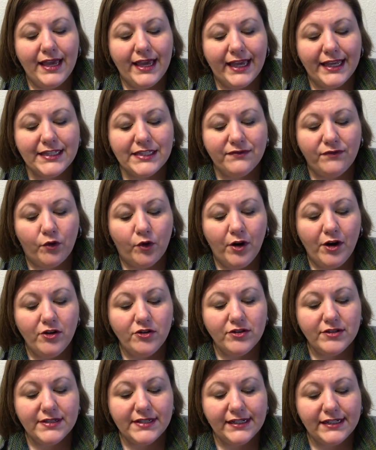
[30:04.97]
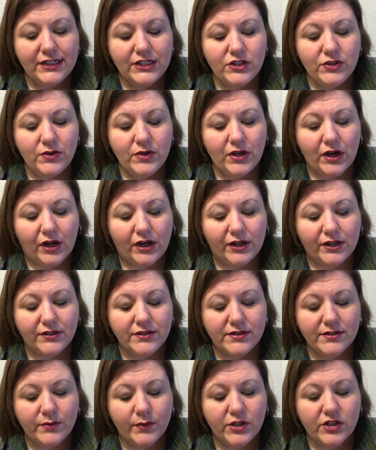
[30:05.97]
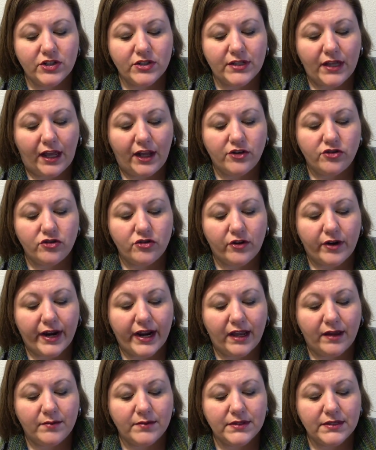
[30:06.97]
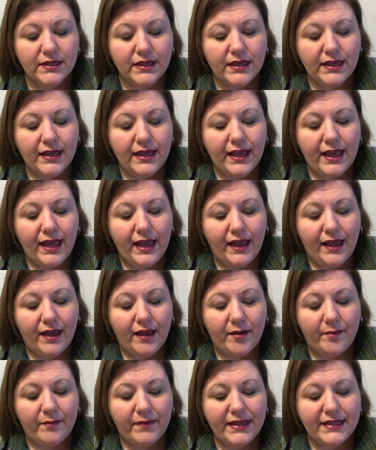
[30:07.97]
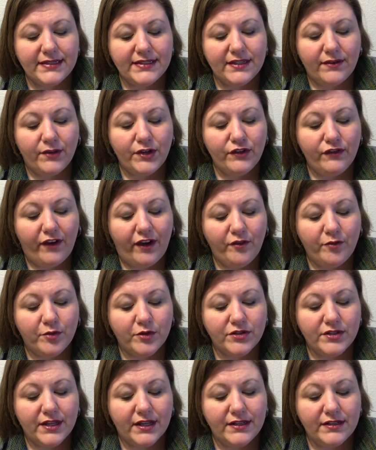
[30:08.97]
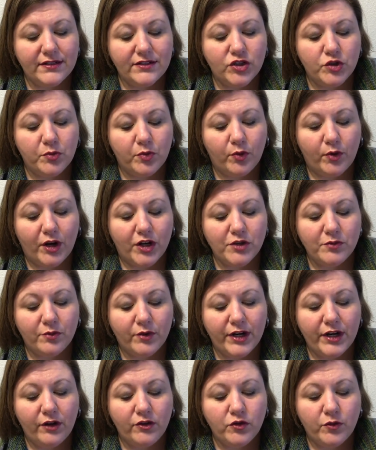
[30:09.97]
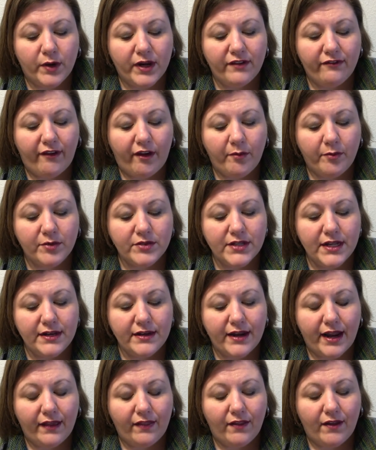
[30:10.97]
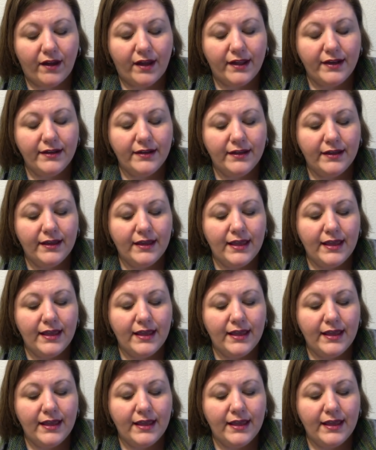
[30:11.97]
It's 462 yards, which is 100 grams. It's 75% superwash merino, 25% nylon.